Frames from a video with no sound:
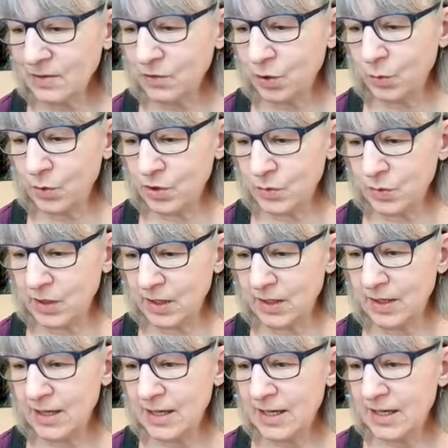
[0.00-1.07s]
So we're
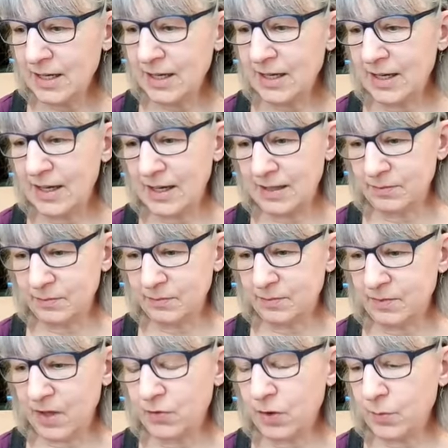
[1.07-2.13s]
doing
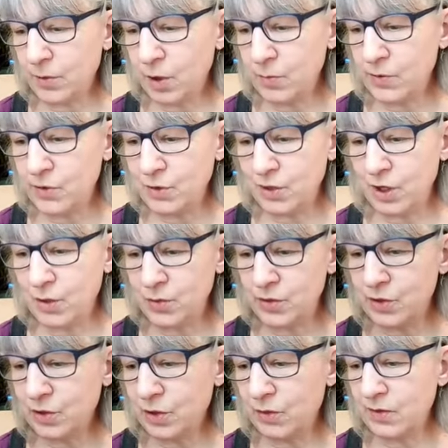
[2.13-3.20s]
level up your home studio,
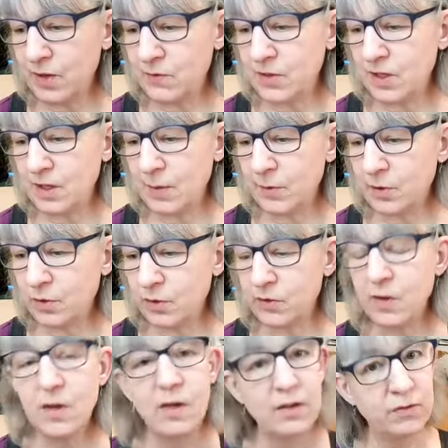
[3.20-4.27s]
studio safety and
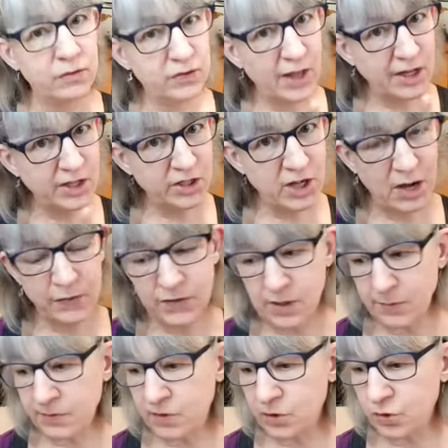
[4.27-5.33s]
chemicals, flex shaft
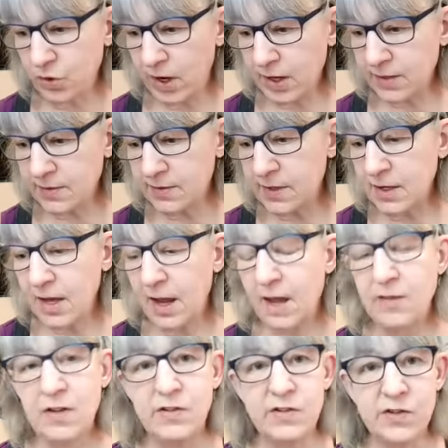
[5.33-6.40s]
tips and tricks,
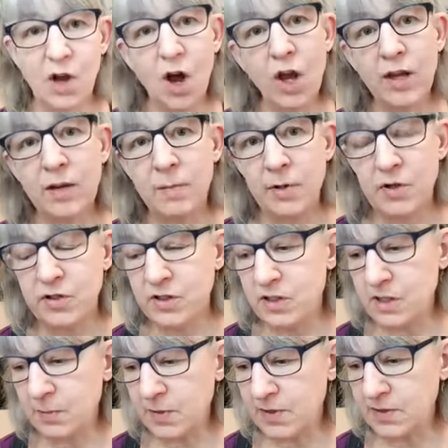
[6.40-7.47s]
and then sawing and
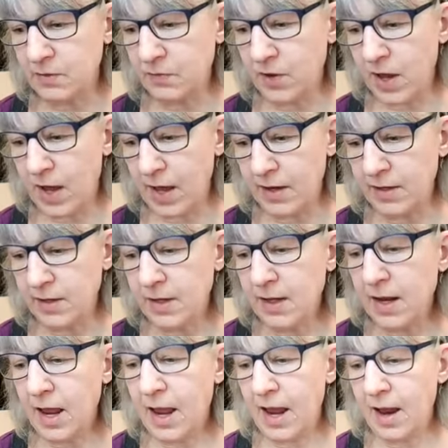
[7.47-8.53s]
piercing demystified,
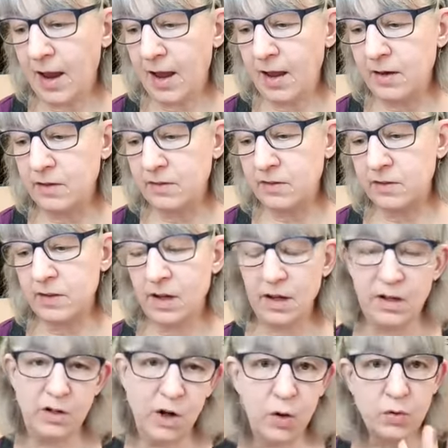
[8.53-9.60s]
and
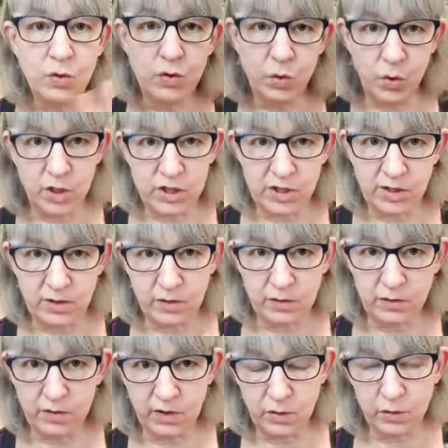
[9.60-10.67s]
know your torch,
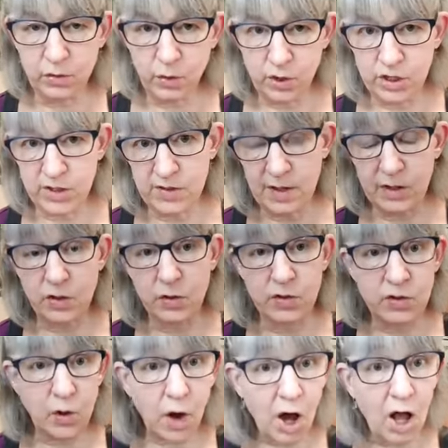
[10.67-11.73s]
little torch
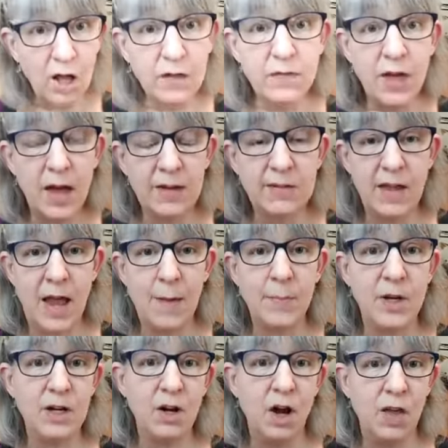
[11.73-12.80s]
essentials. So all of that is
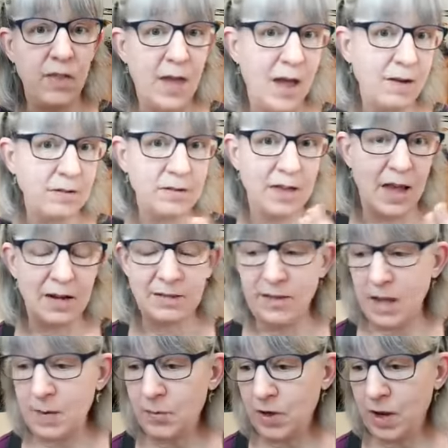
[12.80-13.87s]
happening on that
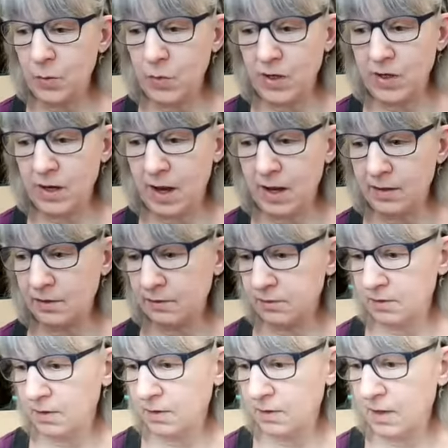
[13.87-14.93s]
Labor Day weekend.
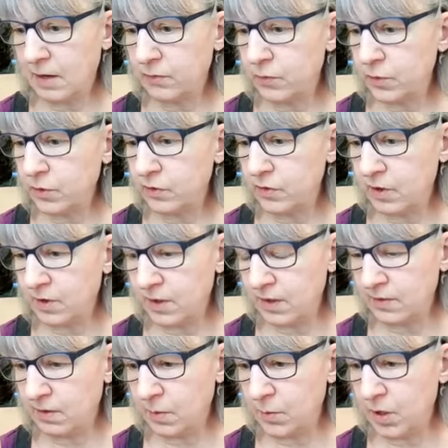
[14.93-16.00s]
That first, I think
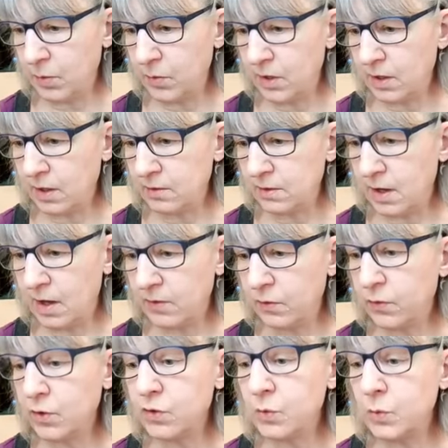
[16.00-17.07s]
it's Labor Day weekend. Yeah, the
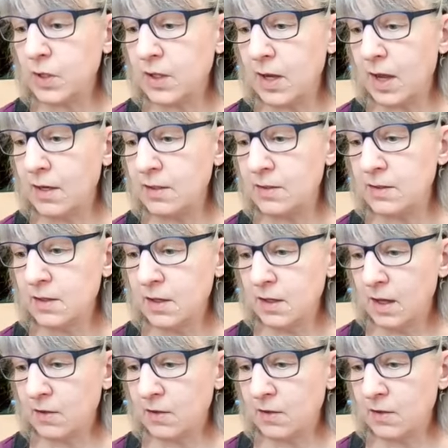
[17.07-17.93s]
first weekend.